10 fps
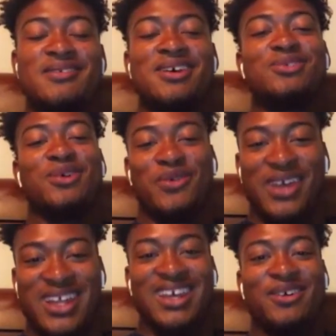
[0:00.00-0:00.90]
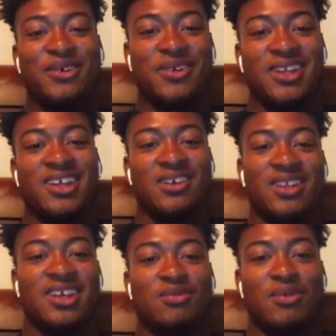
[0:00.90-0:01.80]
That's why we did what we did with
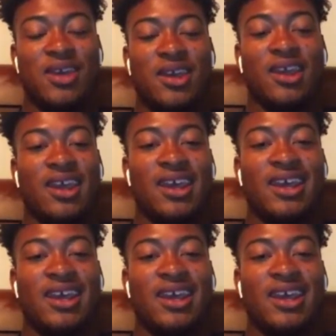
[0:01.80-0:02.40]
Lake Mary.